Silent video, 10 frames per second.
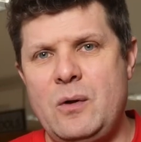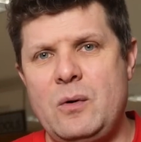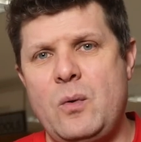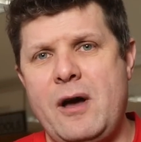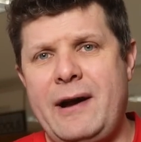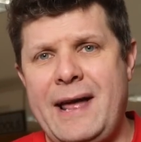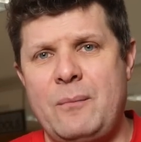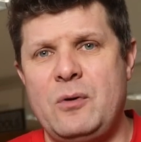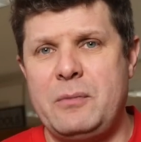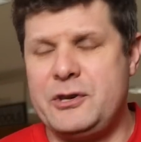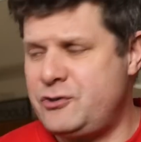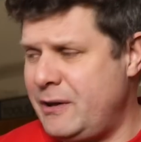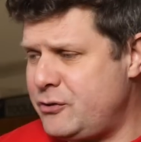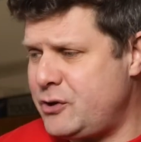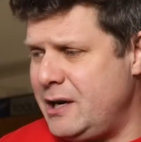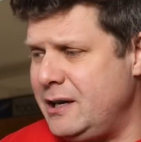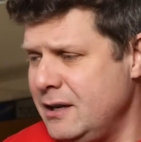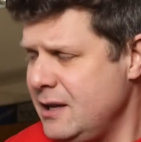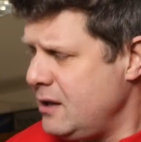with where I am with my strength training.